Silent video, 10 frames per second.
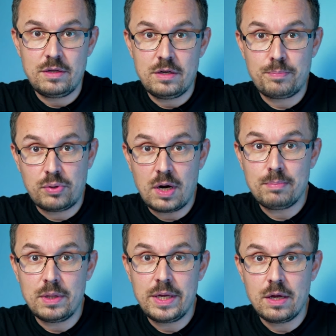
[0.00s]
you're
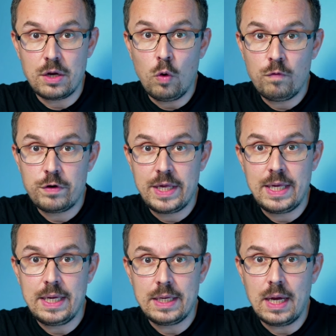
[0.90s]
probably gonna
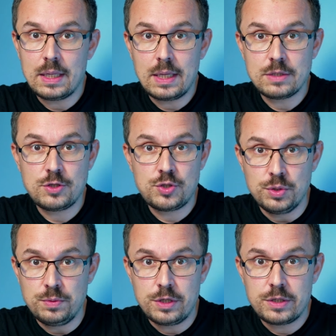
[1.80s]
overheat a lot
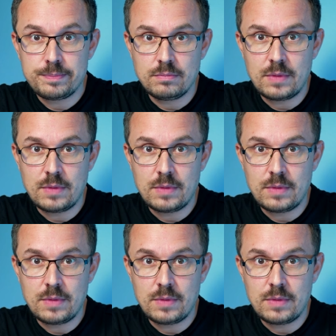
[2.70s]
sooner.